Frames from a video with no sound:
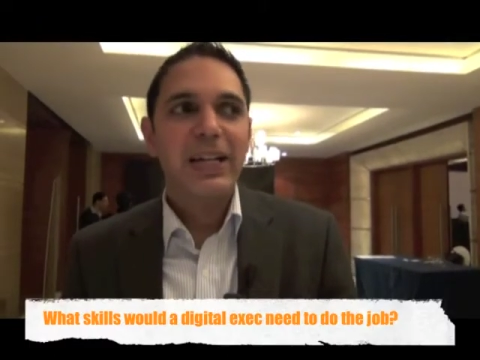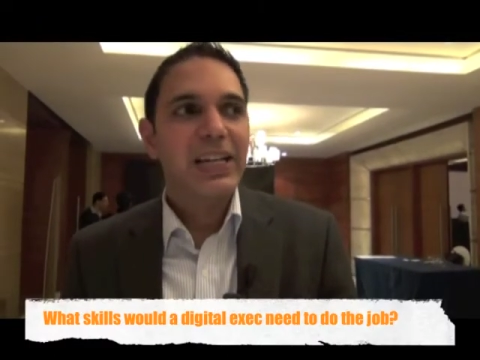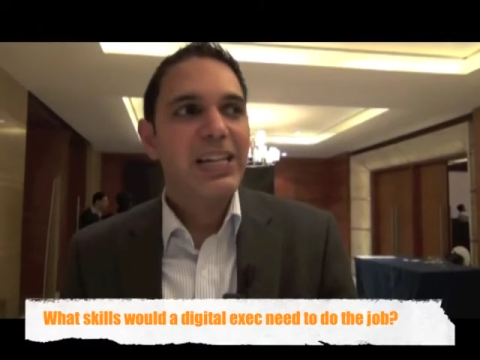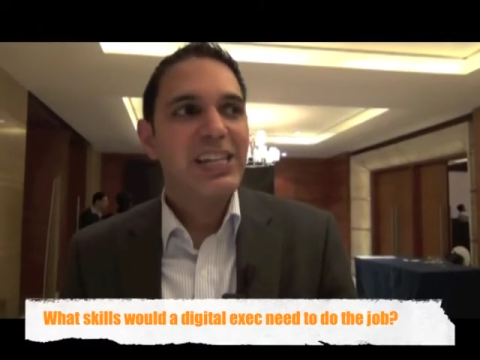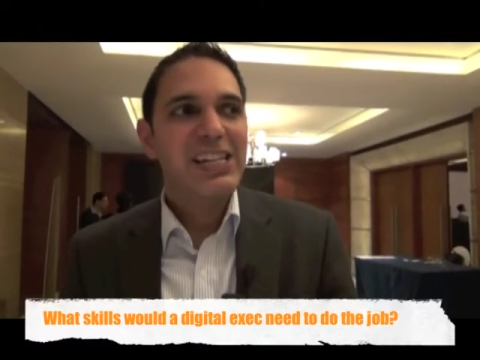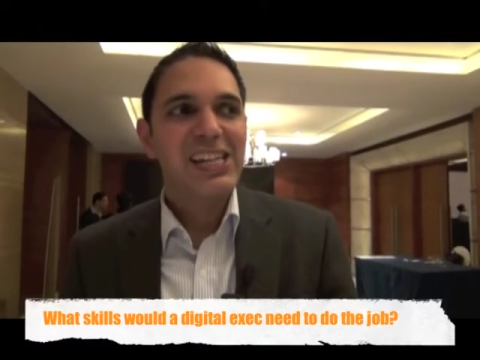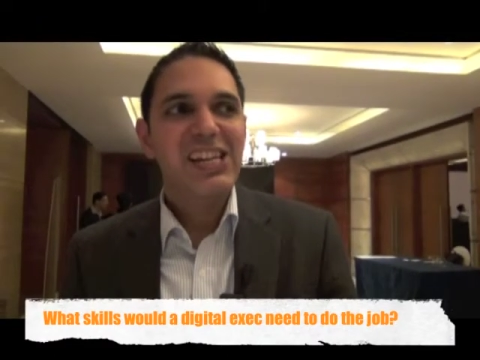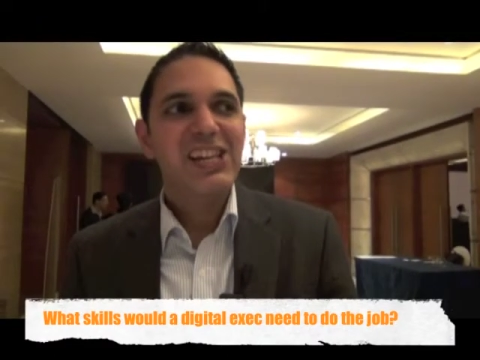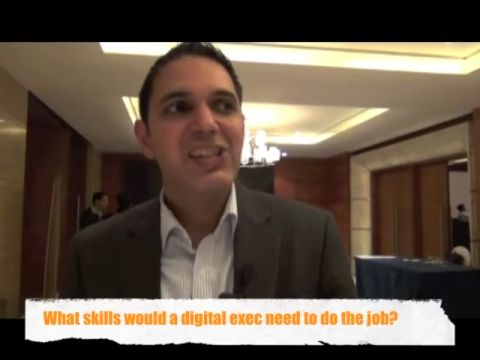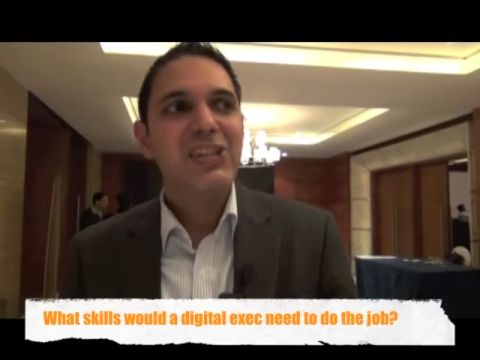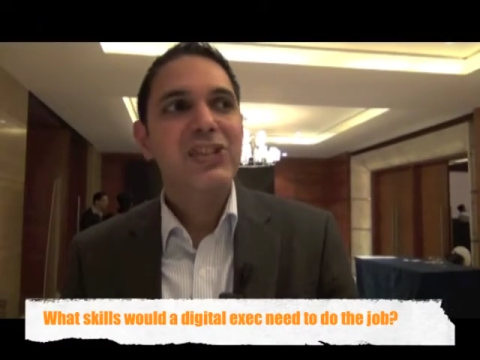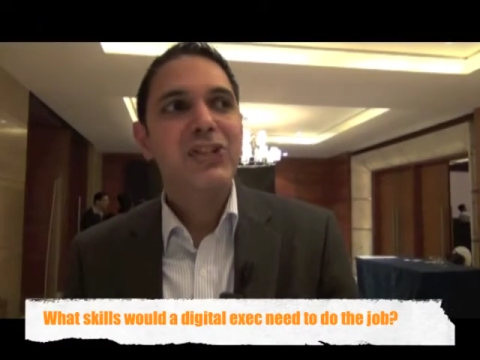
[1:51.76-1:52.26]

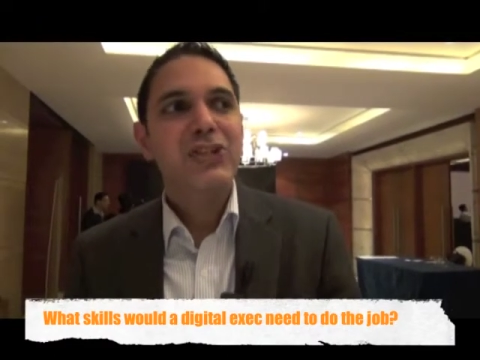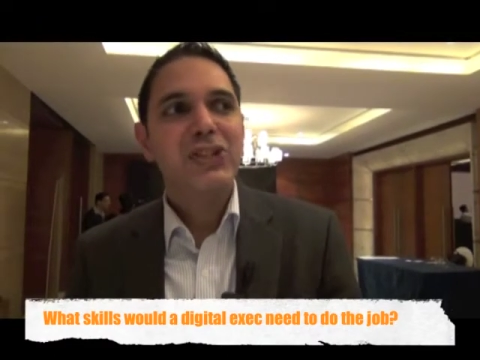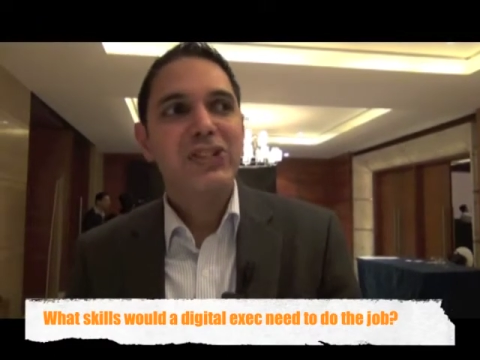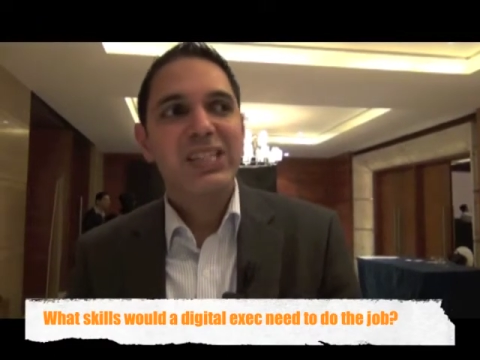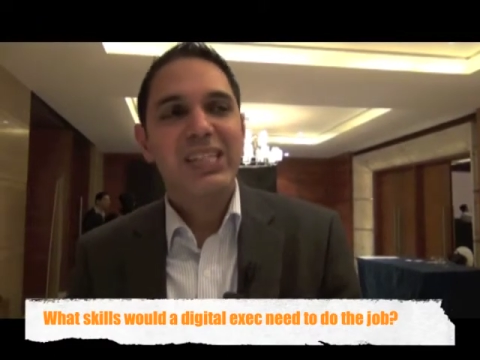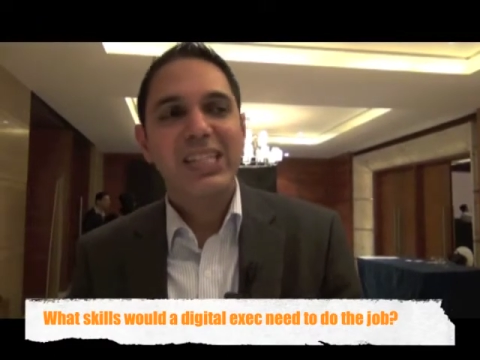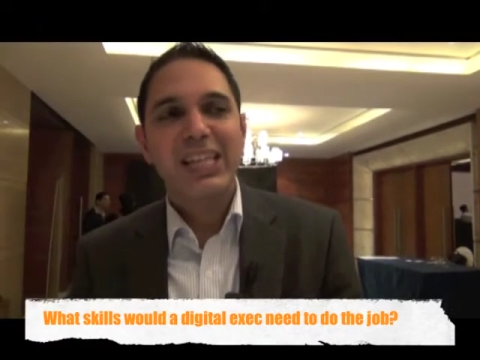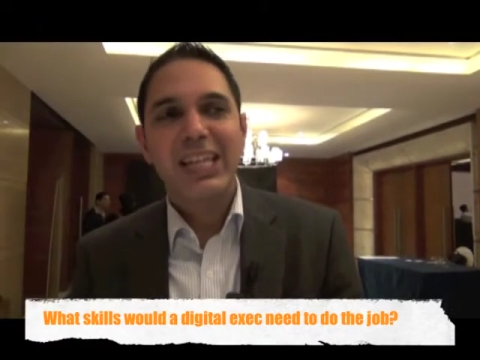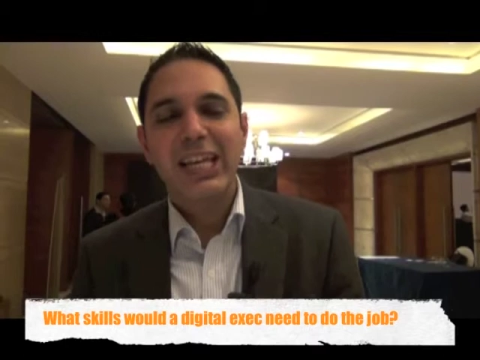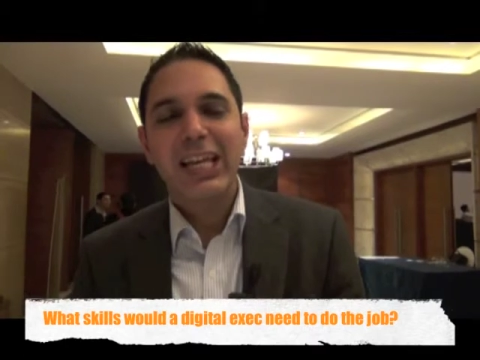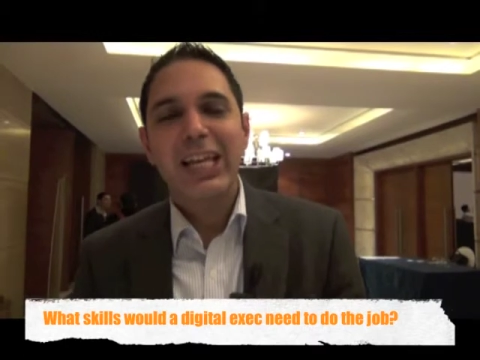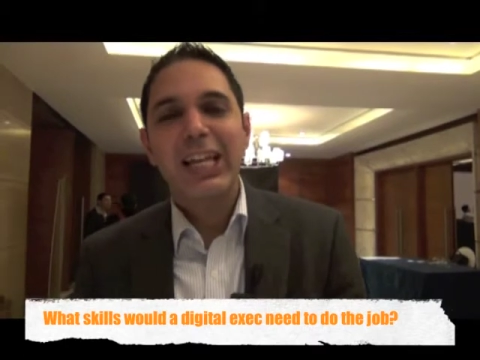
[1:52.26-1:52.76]
Each
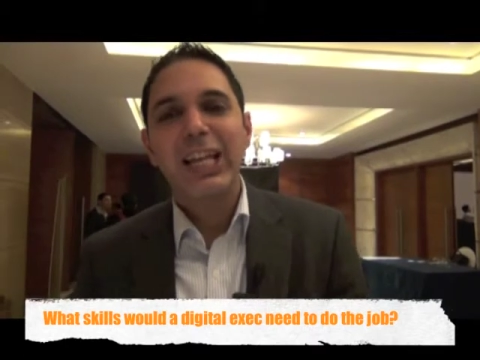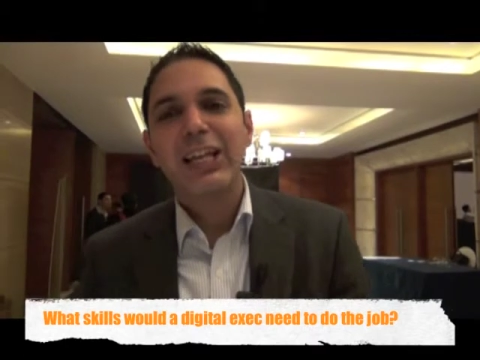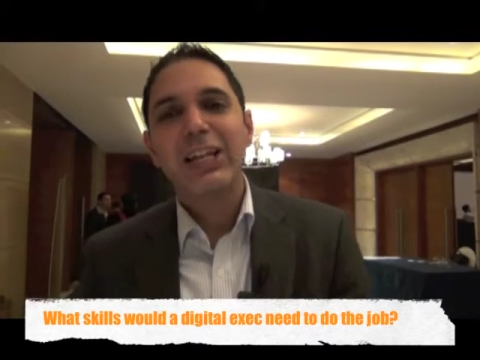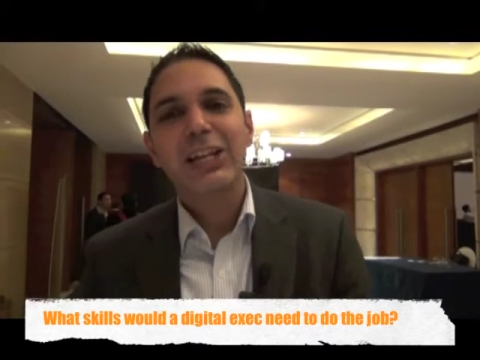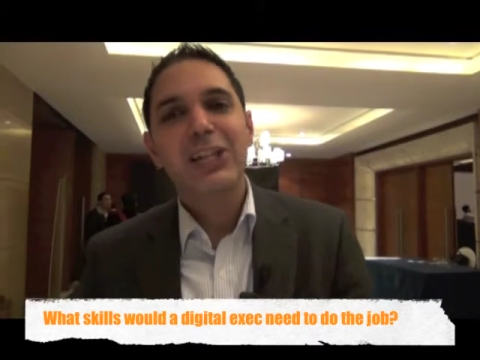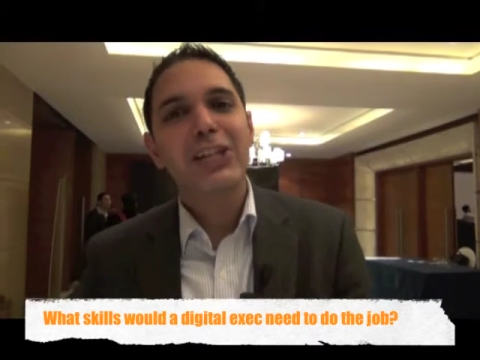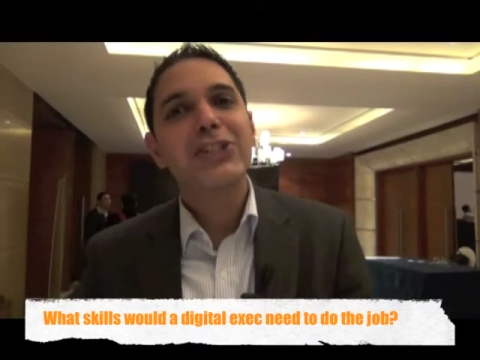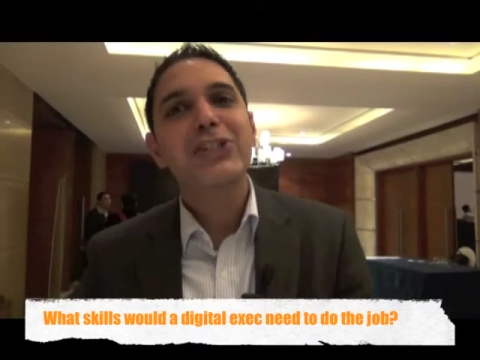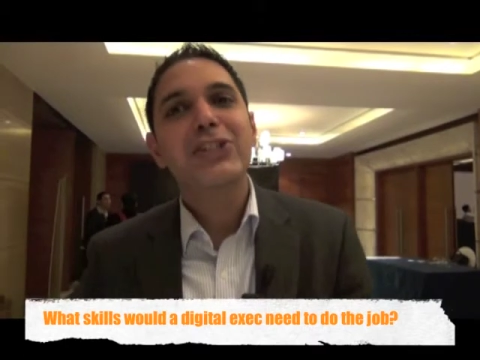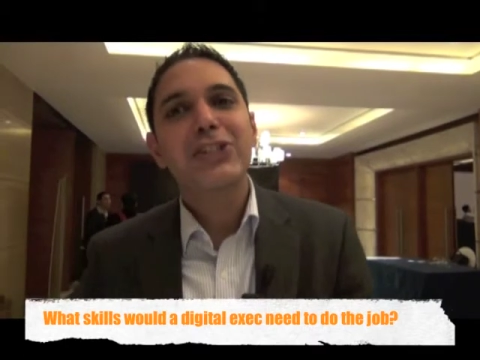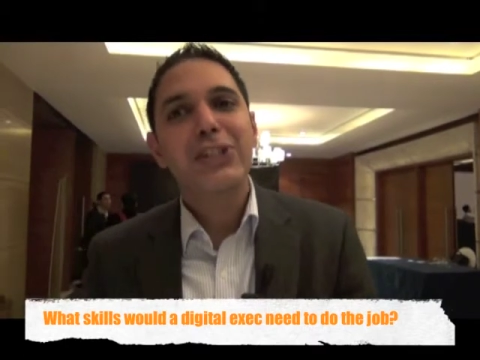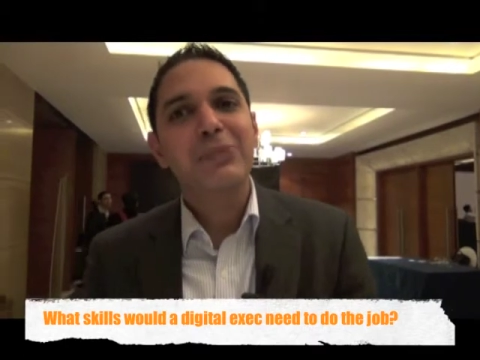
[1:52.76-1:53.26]
scale
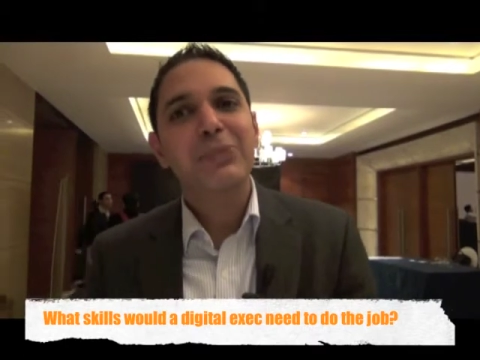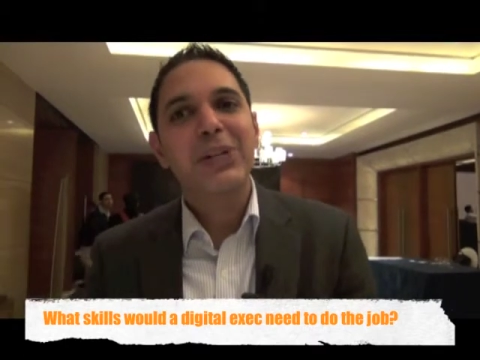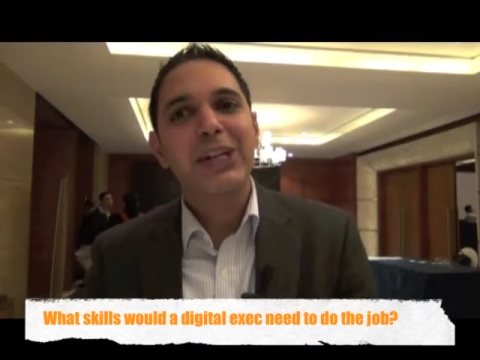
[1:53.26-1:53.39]
and digital